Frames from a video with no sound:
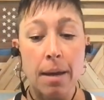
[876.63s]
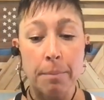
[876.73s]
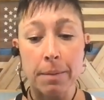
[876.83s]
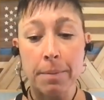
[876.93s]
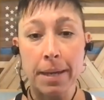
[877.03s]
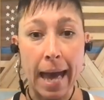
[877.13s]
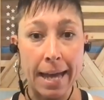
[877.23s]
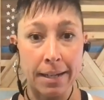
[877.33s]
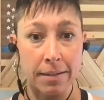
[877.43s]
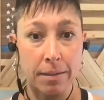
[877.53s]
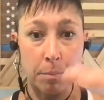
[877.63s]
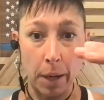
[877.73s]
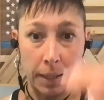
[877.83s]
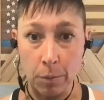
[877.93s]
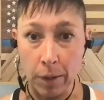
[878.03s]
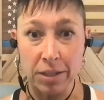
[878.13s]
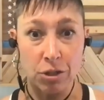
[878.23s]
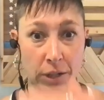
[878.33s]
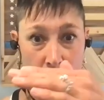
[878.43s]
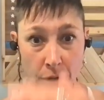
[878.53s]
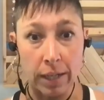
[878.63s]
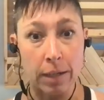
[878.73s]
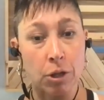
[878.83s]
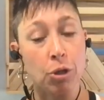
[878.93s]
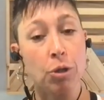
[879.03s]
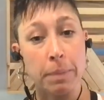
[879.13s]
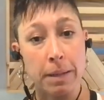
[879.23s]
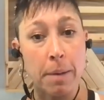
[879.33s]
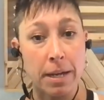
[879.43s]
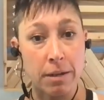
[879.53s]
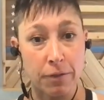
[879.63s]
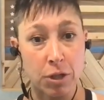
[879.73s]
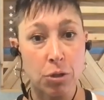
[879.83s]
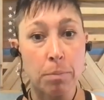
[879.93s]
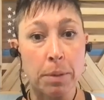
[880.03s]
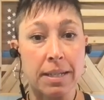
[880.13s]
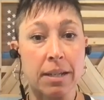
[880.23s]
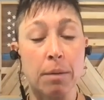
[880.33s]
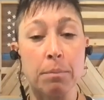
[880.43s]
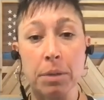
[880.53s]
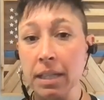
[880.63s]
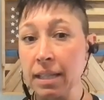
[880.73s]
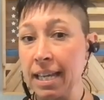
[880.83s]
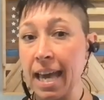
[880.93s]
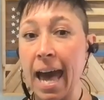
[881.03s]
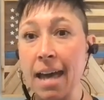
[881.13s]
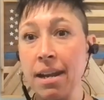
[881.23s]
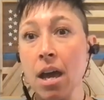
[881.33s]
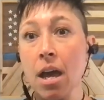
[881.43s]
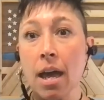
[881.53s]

maybe adding some body weight strength training could be beneficial, but to completely add